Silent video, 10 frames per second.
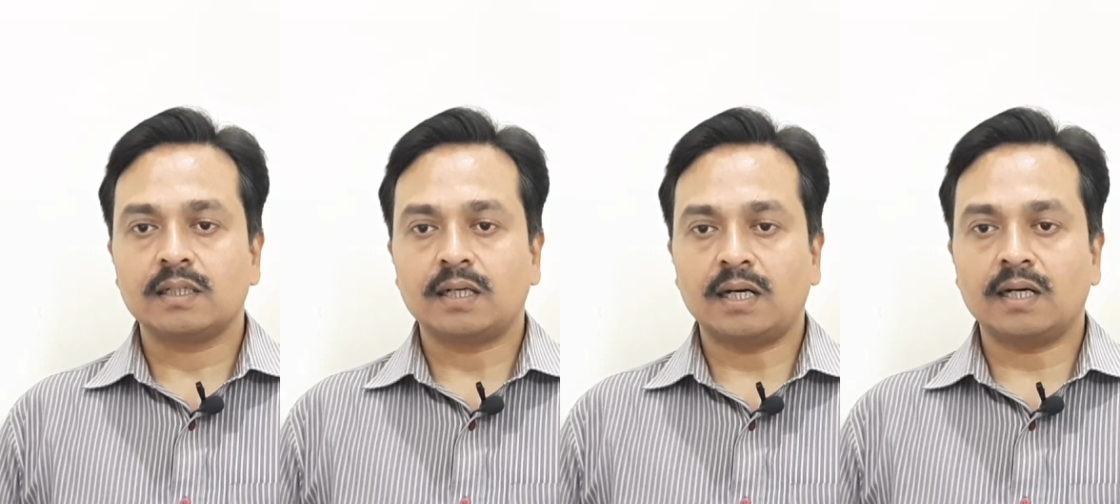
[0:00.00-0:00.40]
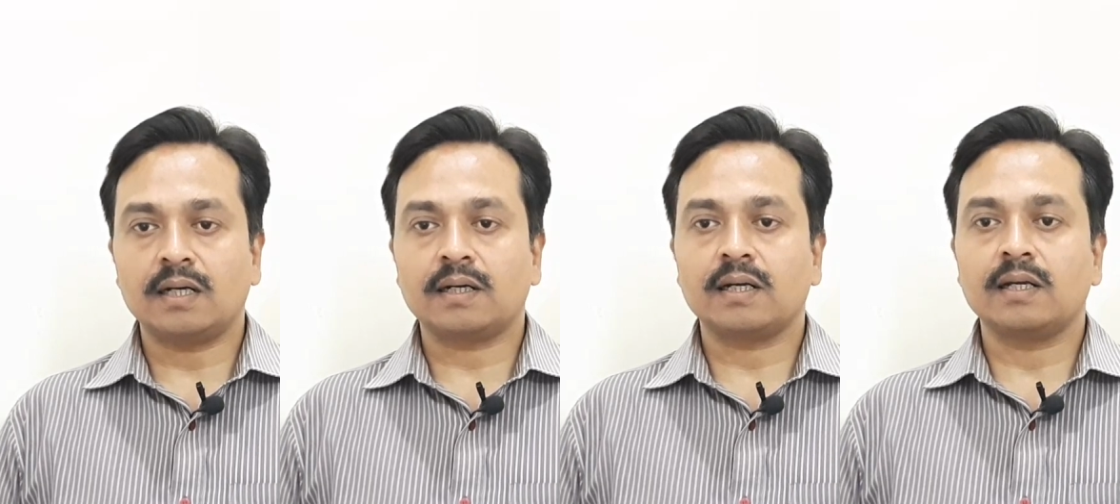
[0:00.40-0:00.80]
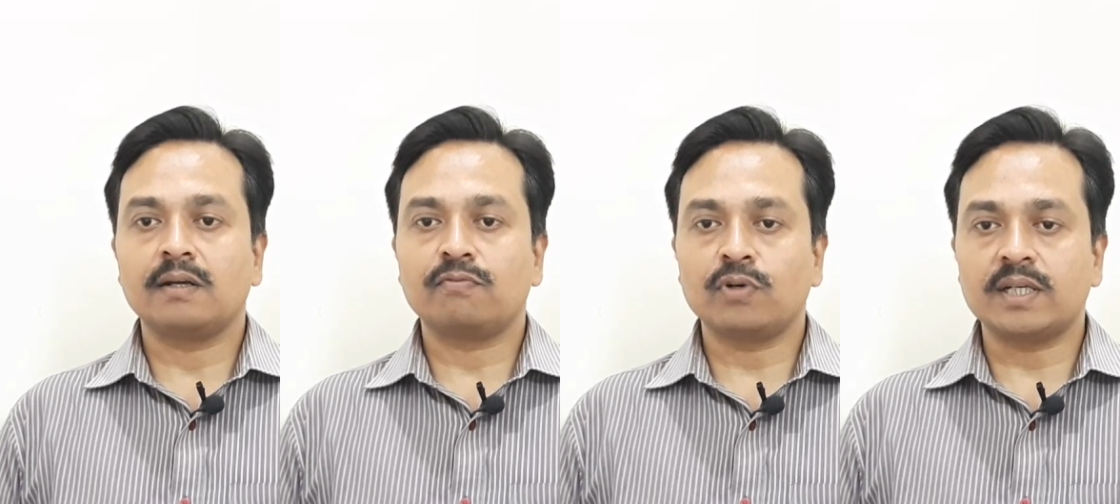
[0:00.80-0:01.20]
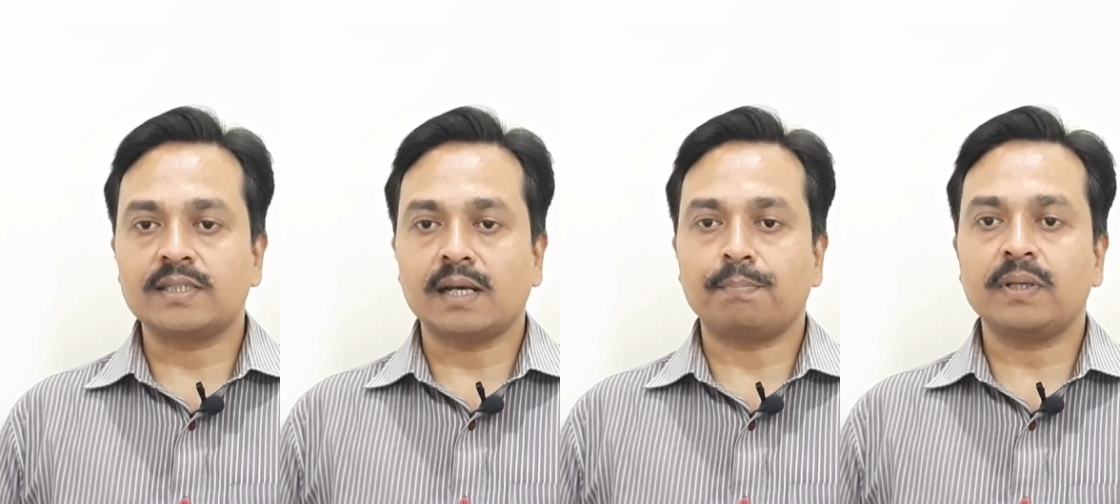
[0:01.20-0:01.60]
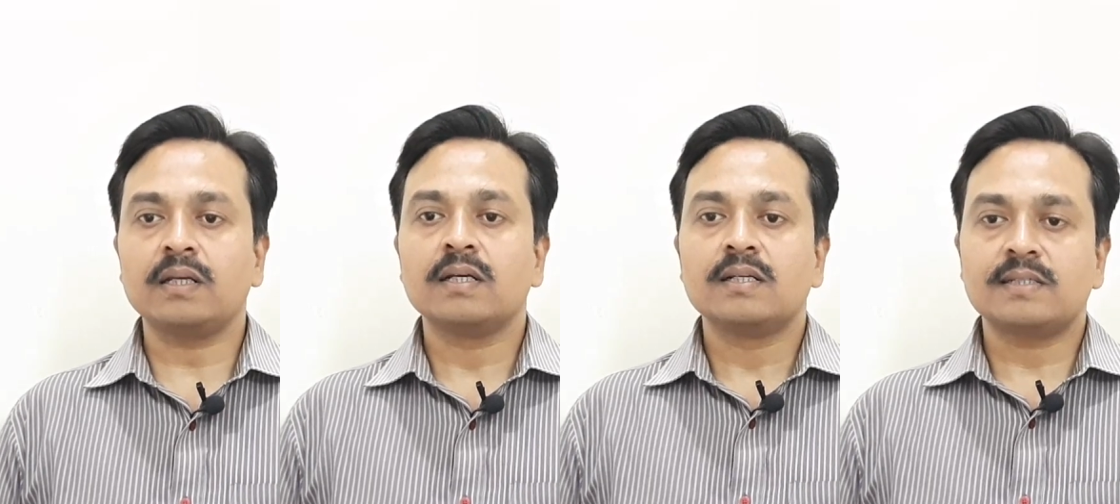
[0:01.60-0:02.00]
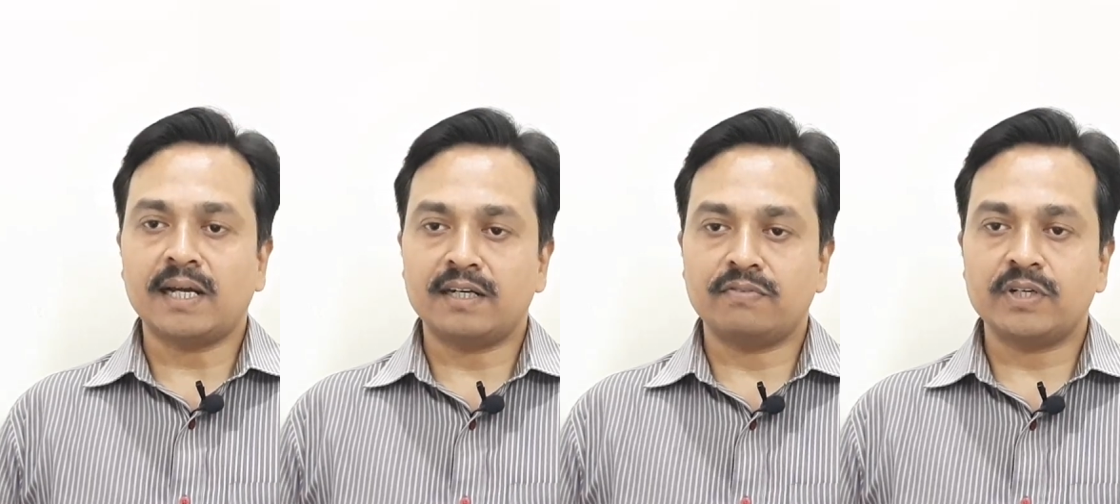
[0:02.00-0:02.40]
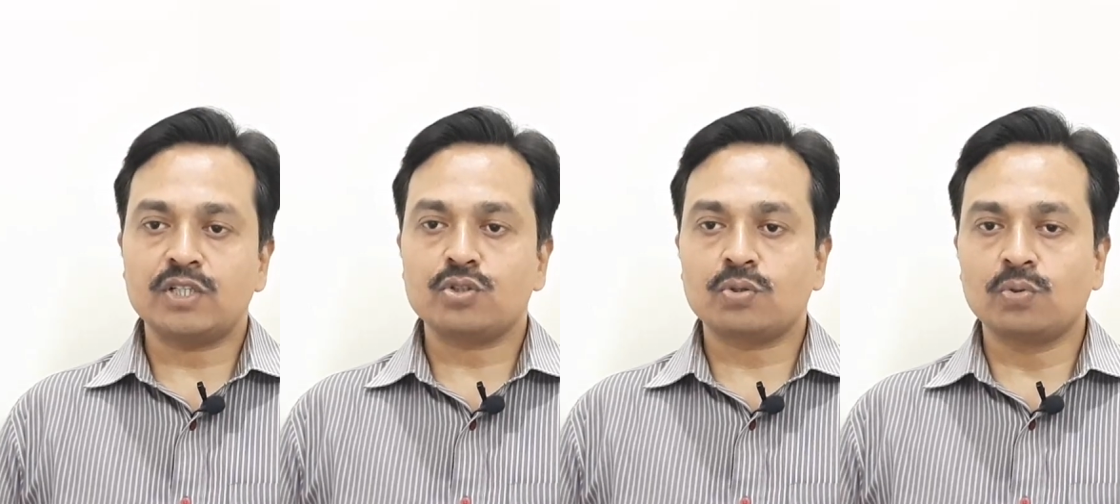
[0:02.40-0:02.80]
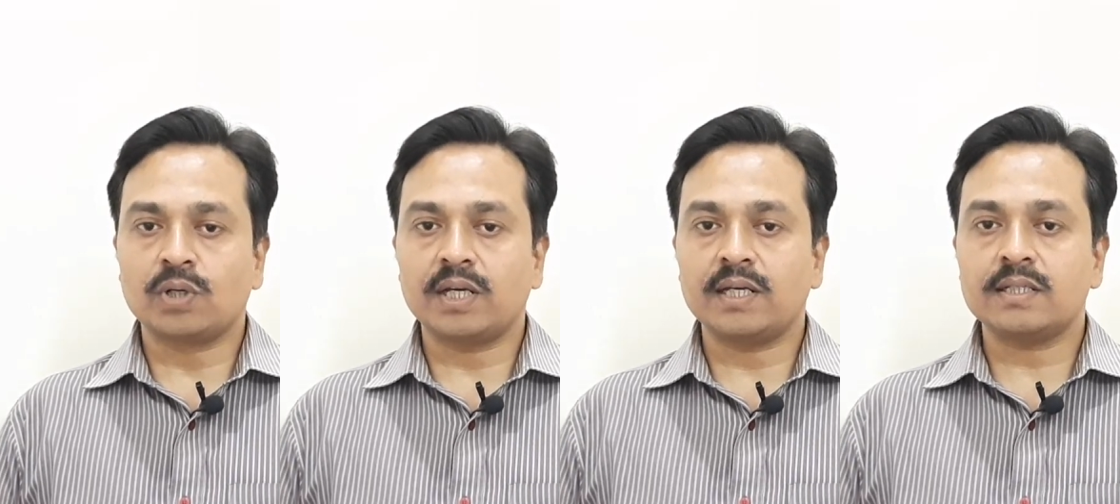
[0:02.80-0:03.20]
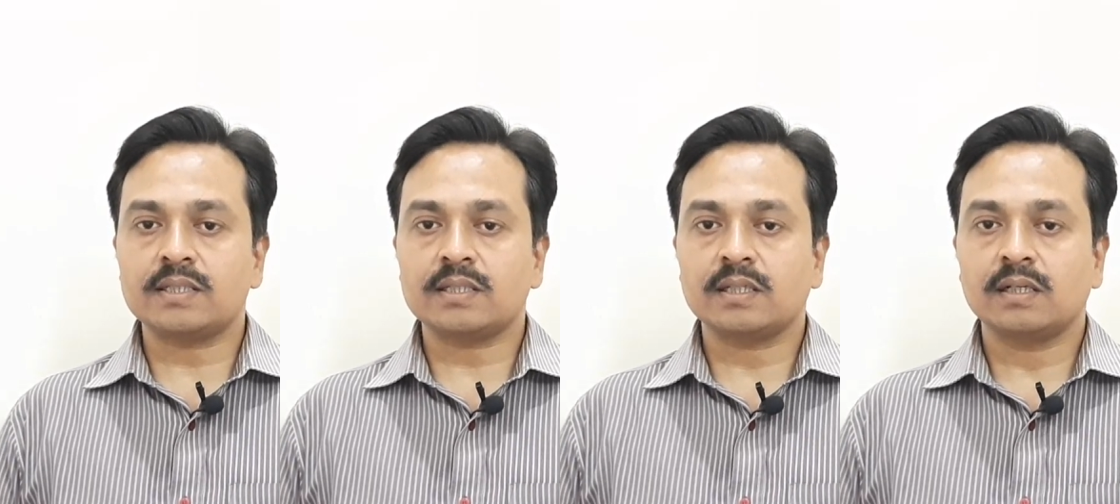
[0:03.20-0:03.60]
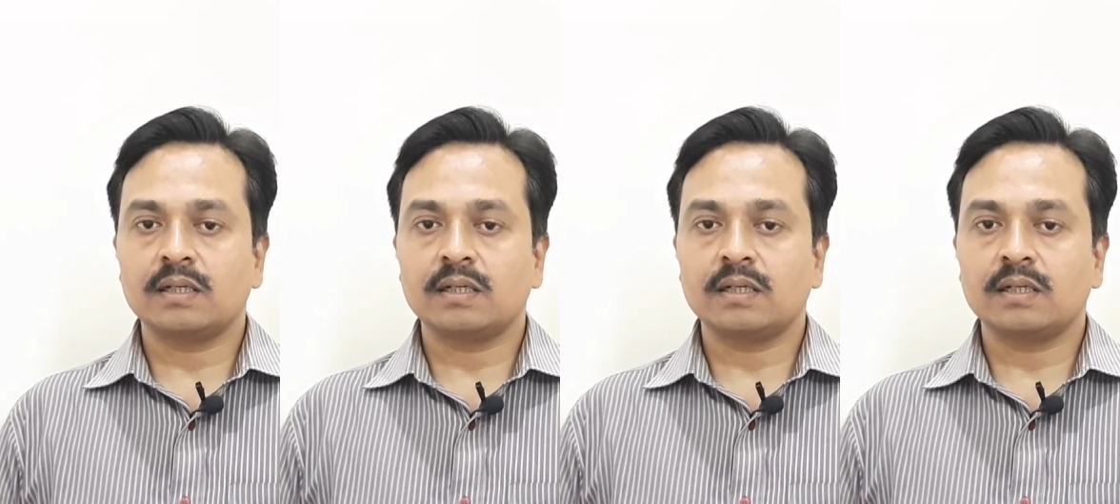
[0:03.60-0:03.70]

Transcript: are, for example, sandwich, cookies.